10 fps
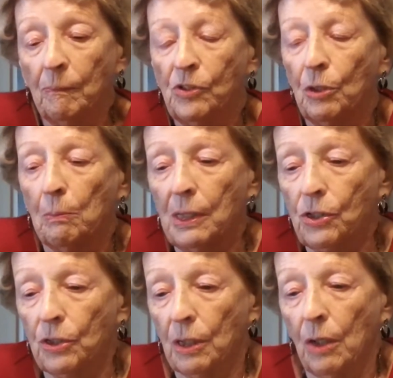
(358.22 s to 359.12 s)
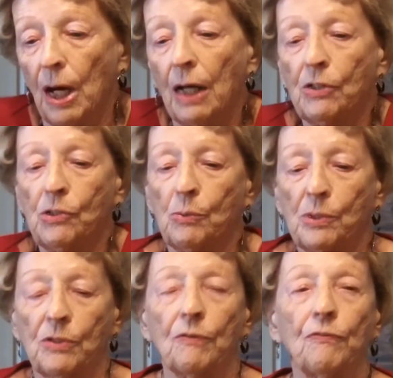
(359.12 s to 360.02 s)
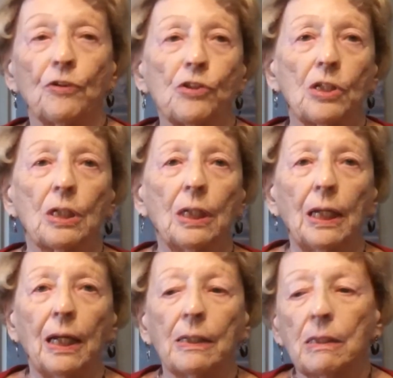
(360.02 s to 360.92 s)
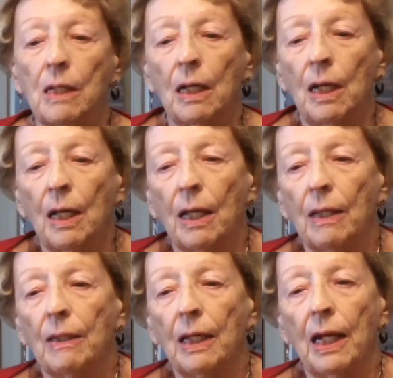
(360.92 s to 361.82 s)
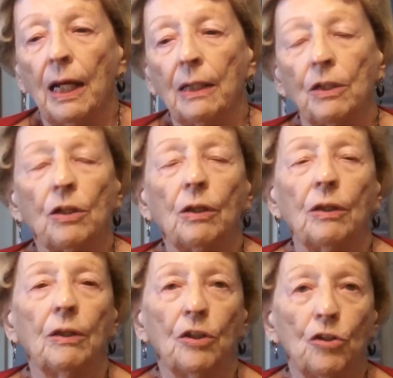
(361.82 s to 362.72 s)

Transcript: should mention, ours was the first class that had the